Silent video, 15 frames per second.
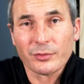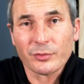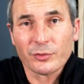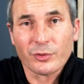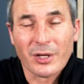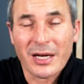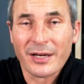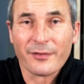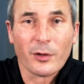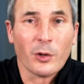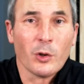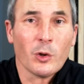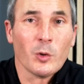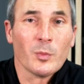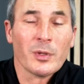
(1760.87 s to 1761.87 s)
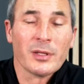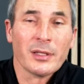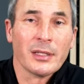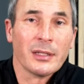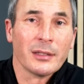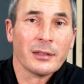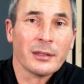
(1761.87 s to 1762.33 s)
drive home, and
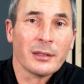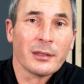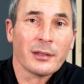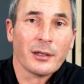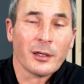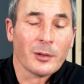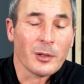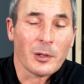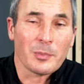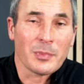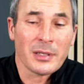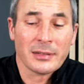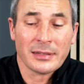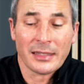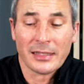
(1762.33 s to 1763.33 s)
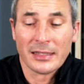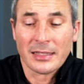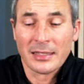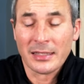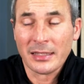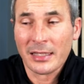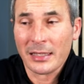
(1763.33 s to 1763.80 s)
then on Monday,
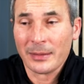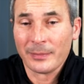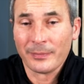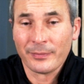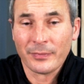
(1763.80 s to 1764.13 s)
and then I